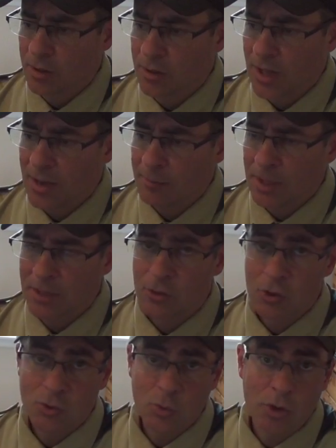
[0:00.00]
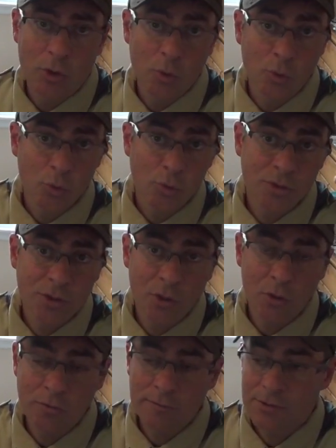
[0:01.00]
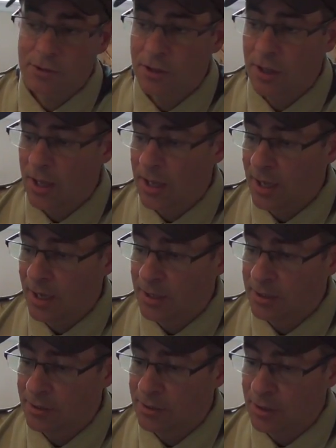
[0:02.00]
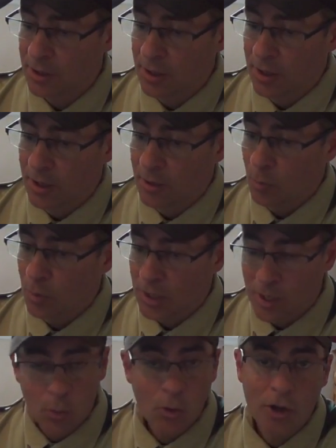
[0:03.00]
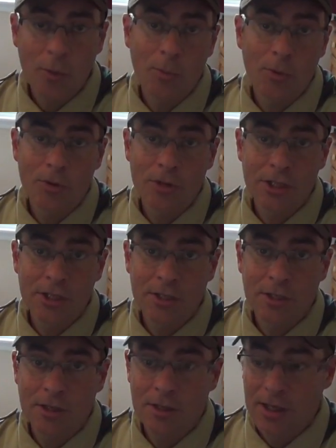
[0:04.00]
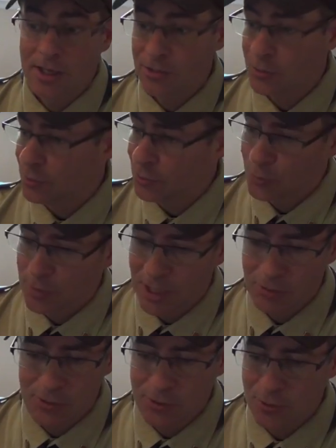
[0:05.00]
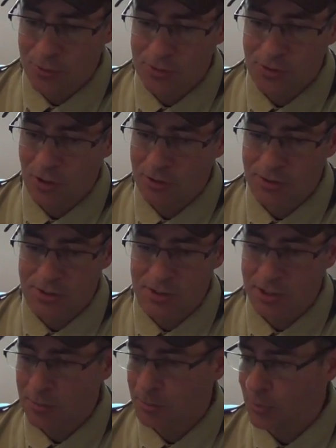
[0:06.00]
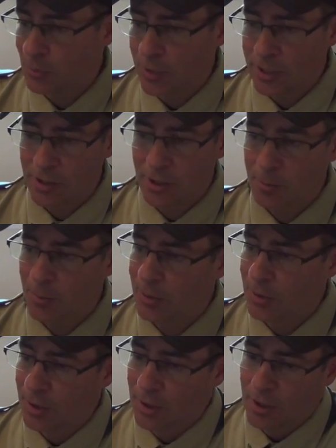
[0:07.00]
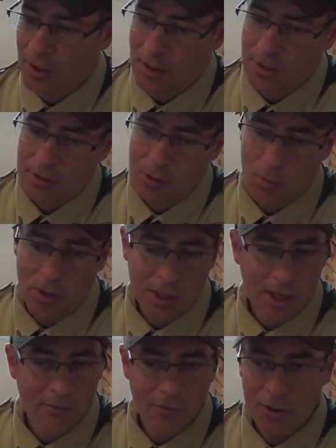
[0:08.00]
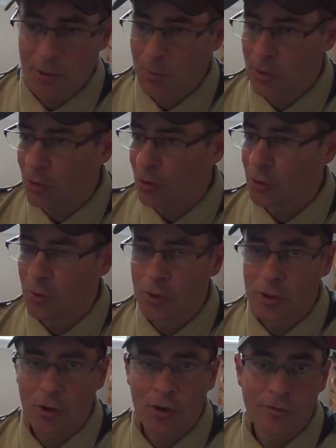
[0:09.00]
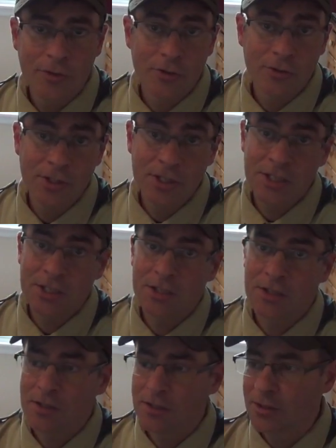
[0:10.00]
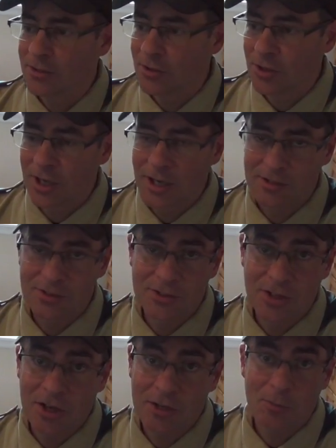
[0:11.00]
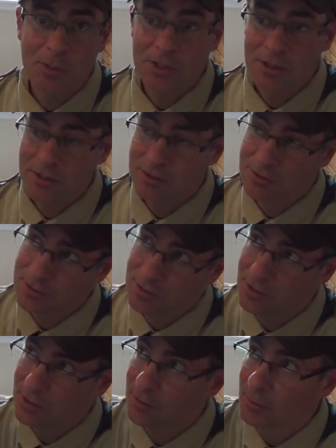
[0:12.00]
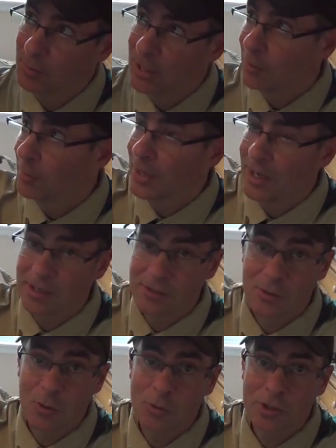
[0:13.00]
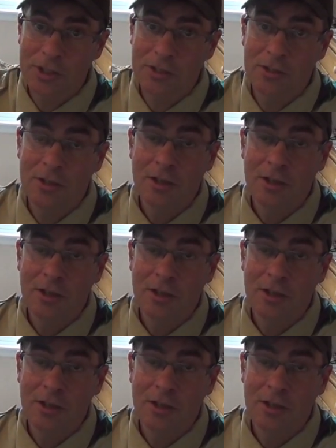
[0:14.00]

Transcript: that meant those were crew stoves. And when I woke up early, as you do in altitude, it's hard to sleep. You wake up, you want to have a cup of cocoa or coffee or tea. You're kind of stuck because the bear bag is holding